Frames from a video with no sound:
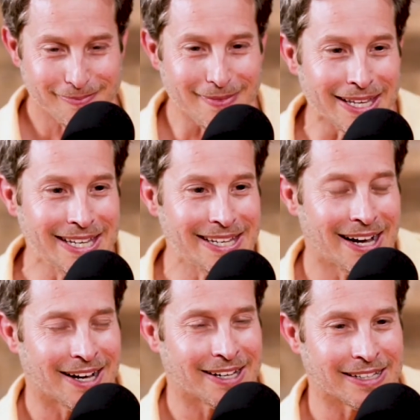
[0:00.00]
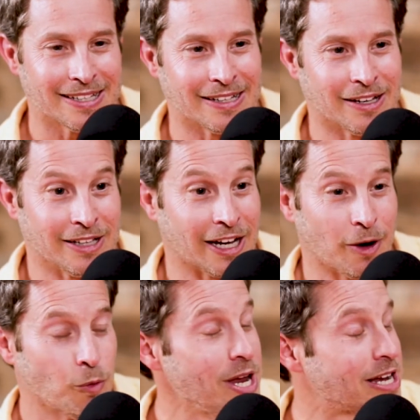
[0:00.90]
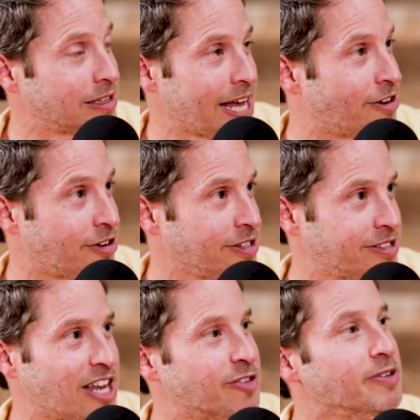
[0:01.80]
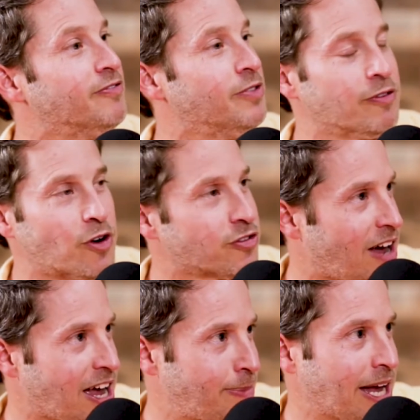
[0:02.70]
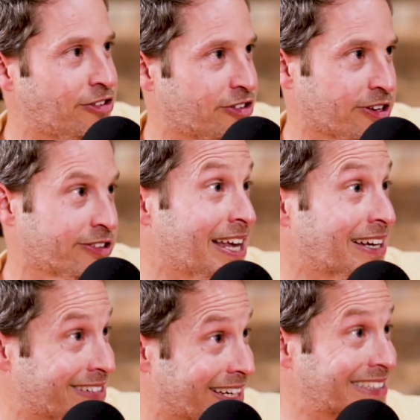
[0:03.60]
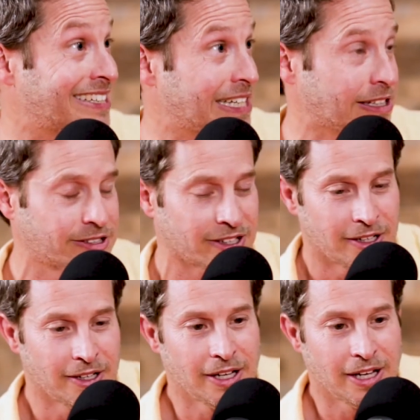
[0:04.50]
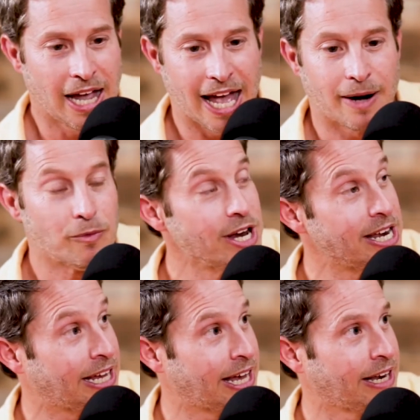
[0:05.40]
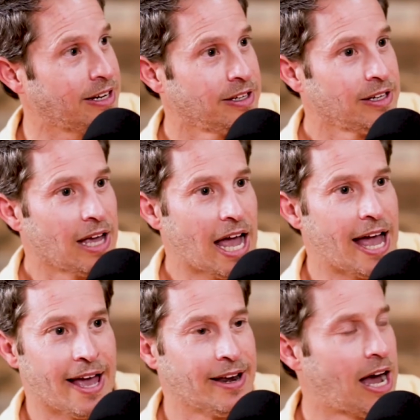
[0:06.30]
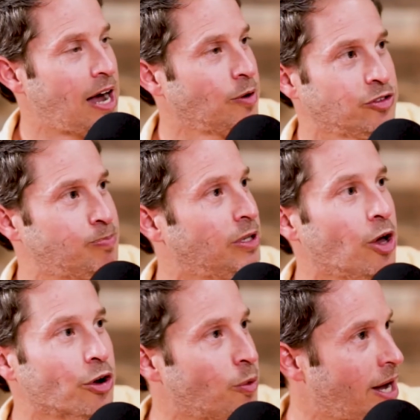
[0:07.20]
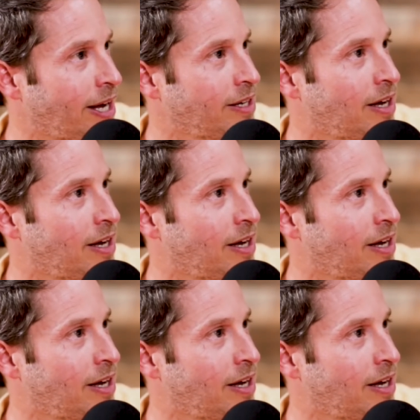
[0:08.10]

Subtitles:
He, a week later, he sends me the first 5 pages of this It's like a tease. And I'm reading it, and I was blown away.